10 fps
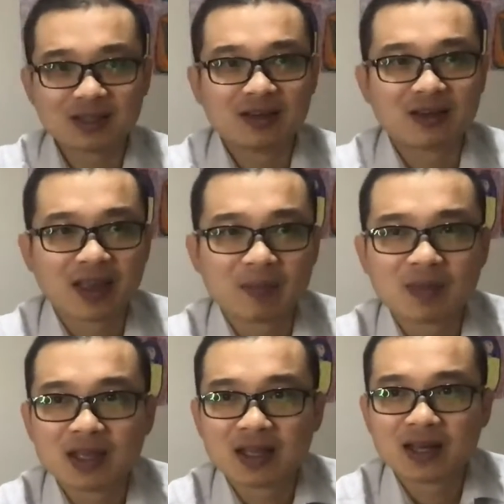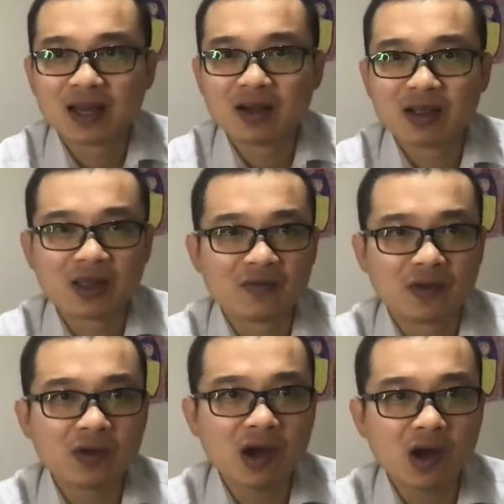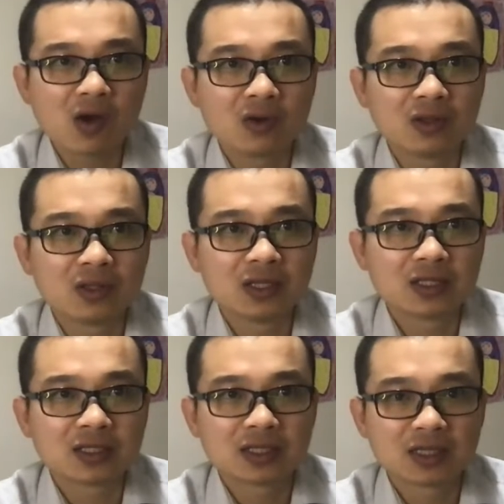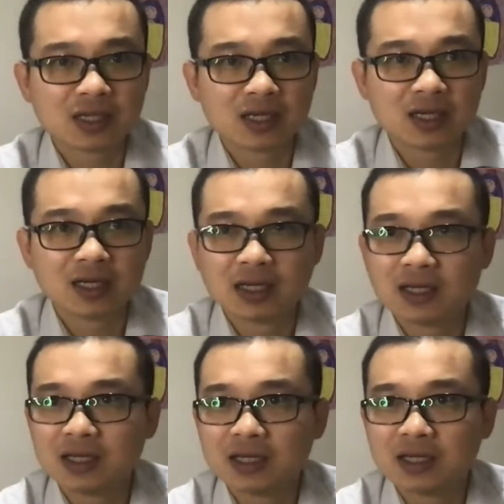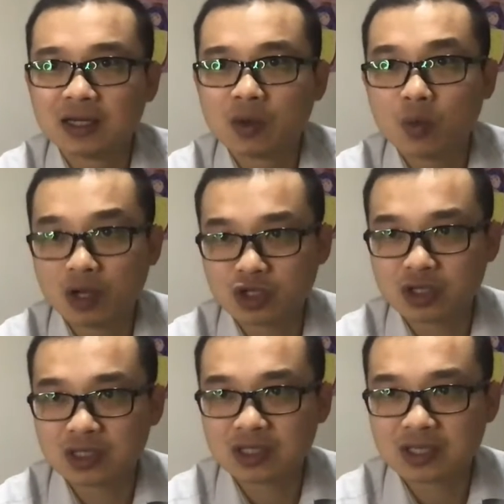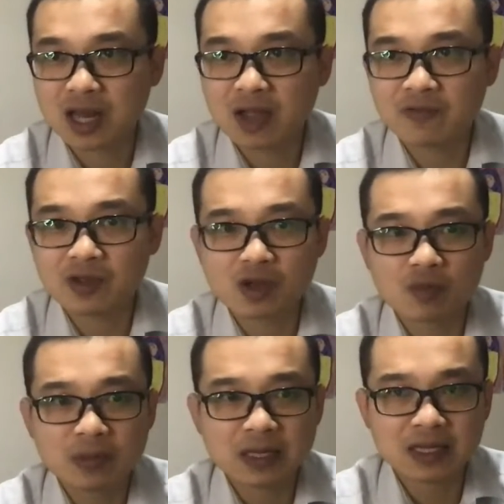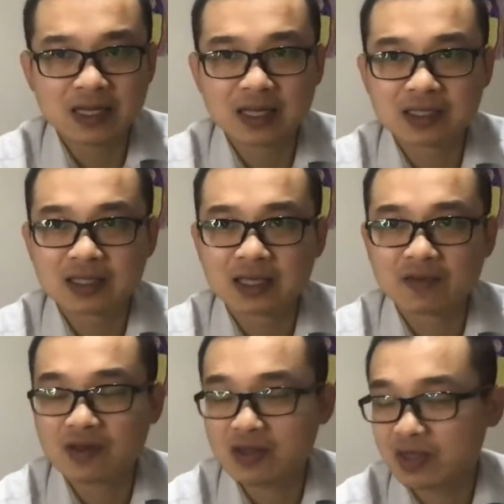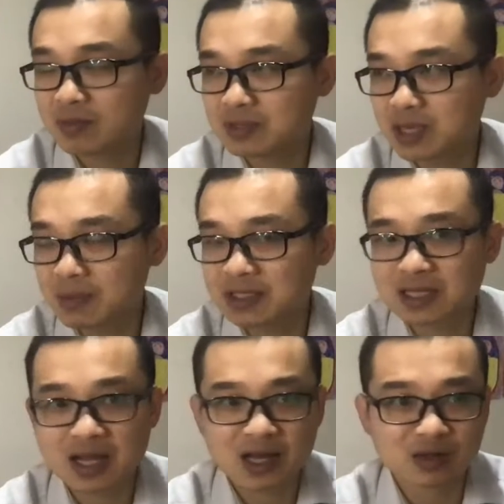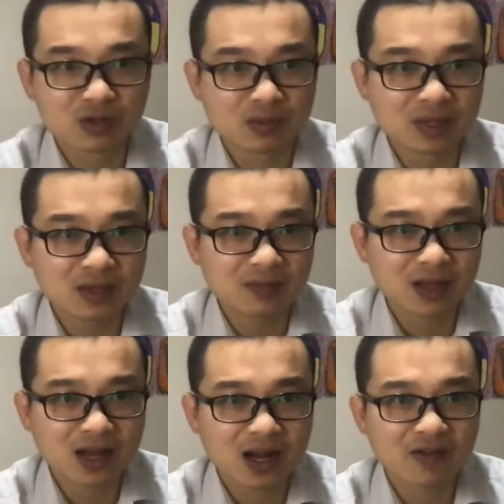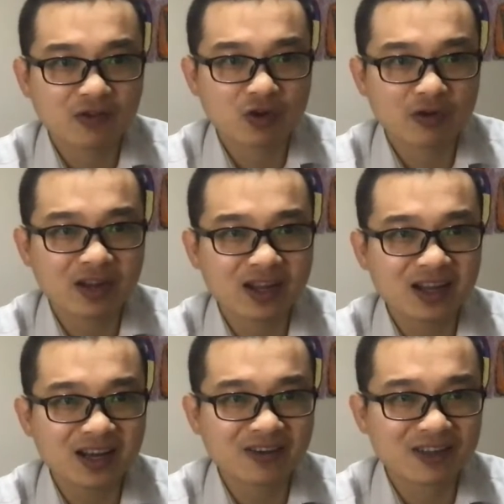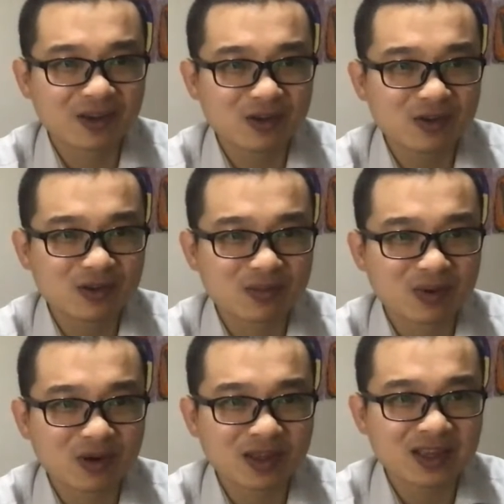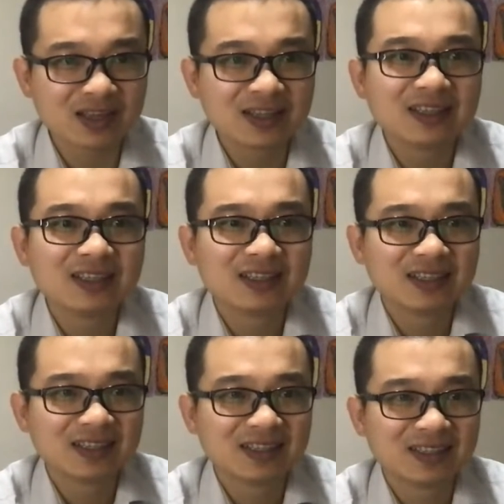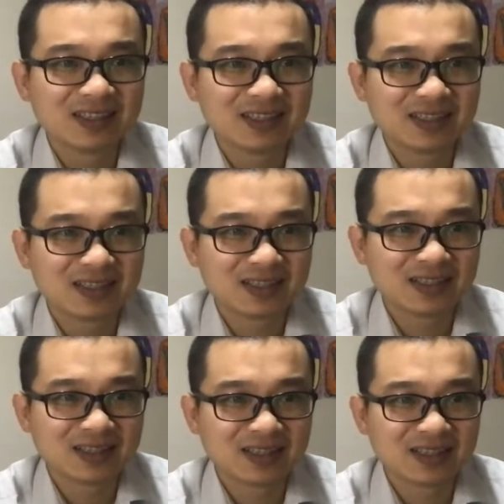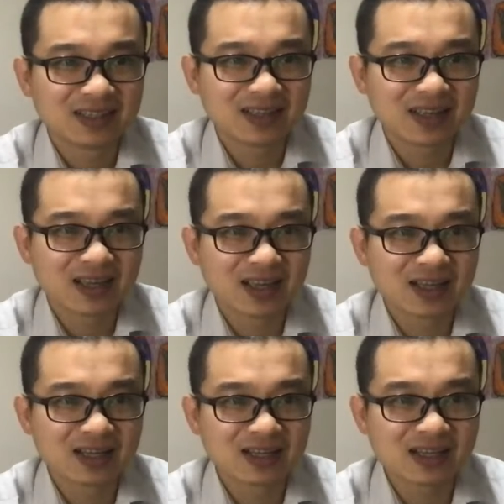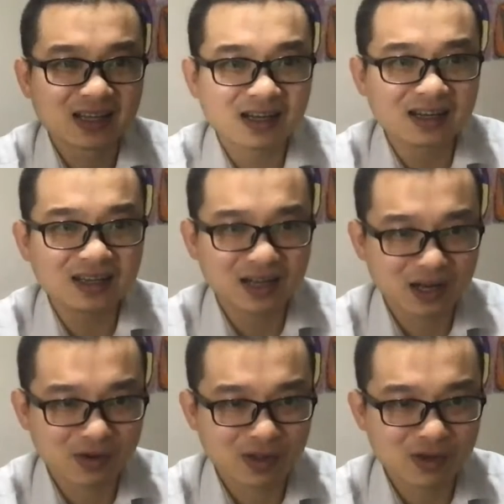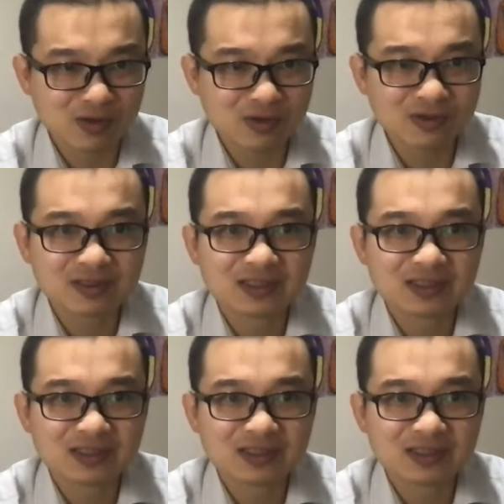Okay, now if you are on this watching this live video, please give me a thumbs up and say hello to me. Hi Veronica, how are you? Good morning. And Inka, how are you?